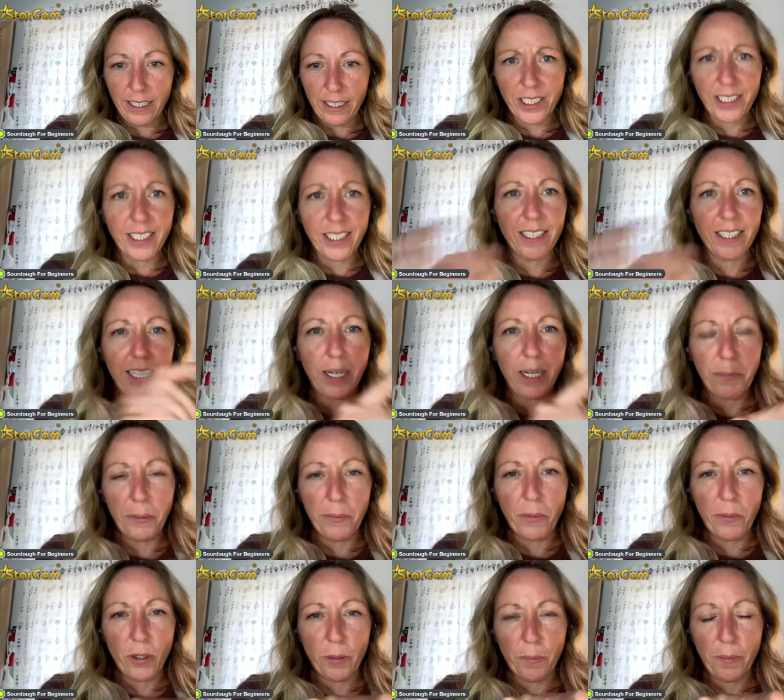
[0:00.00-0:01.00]
I just saw a
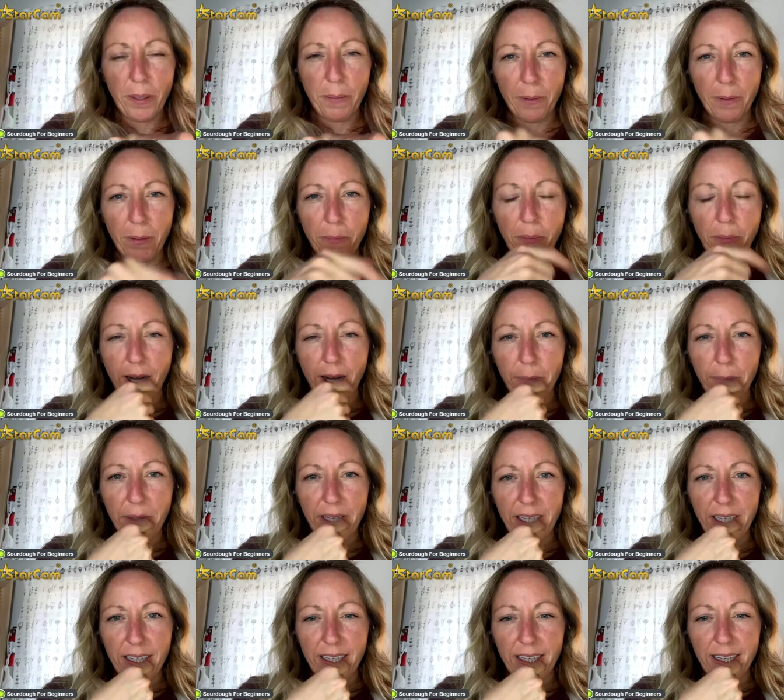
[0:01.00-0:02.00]
couple more people
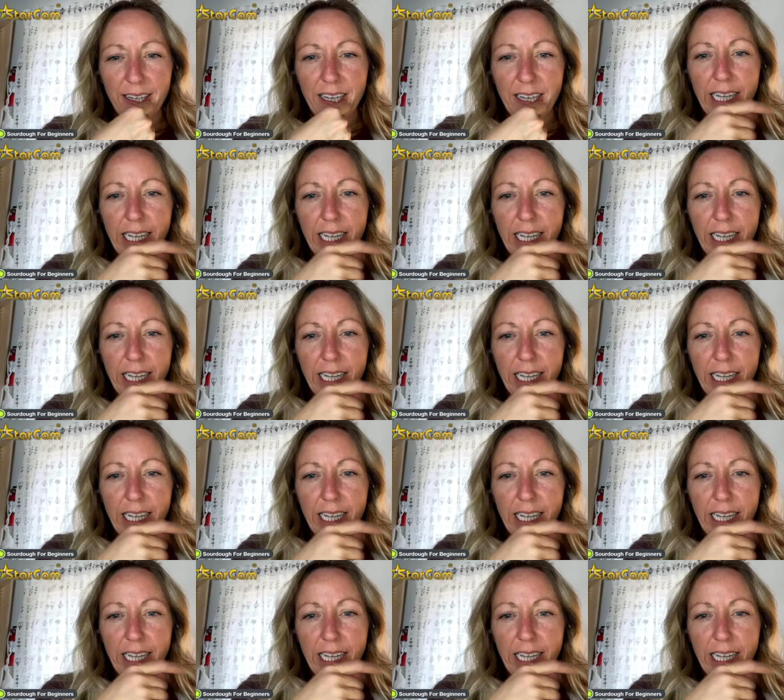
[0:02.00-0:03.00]
pop in. If
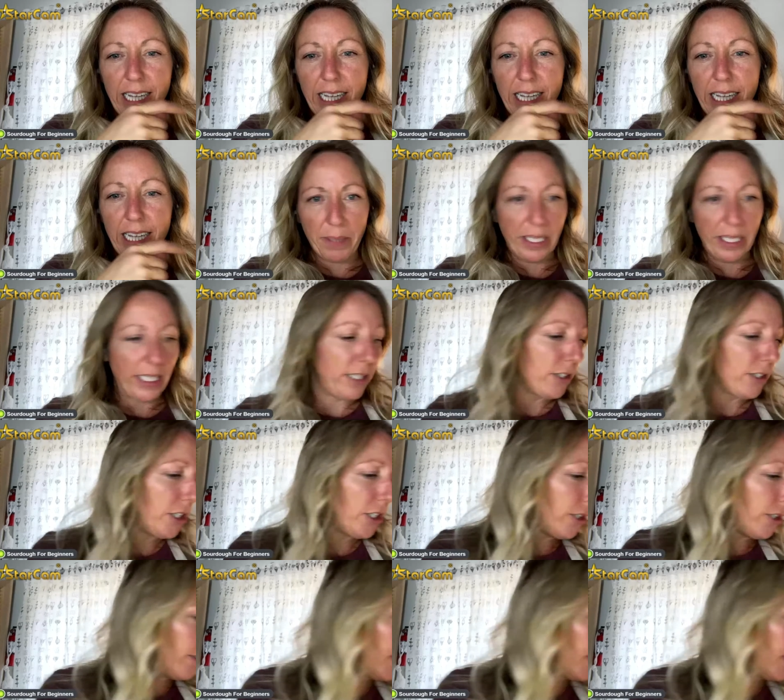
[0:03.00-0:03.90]
there's any, I'll oh, wait a minute or